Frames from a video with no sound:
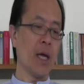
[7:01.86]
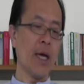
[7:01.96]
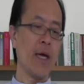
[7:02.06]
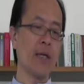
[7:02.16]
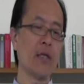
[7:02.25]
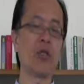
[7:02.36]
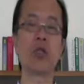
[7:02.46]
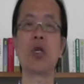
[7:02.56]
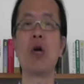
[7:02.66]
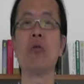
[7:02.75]
And the
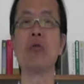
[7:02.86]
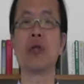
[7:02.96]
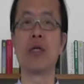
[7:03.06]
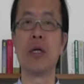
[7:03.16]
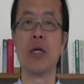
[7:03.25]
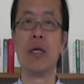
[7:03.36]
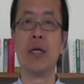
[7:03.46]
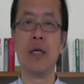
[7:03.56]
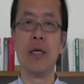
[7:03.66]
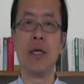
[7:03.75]
disclosure
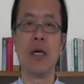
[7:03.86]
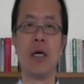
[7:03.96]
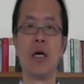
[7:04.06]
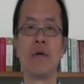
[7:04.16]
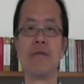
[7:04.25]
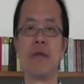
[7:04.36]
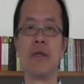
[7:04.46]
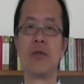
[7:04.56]
of the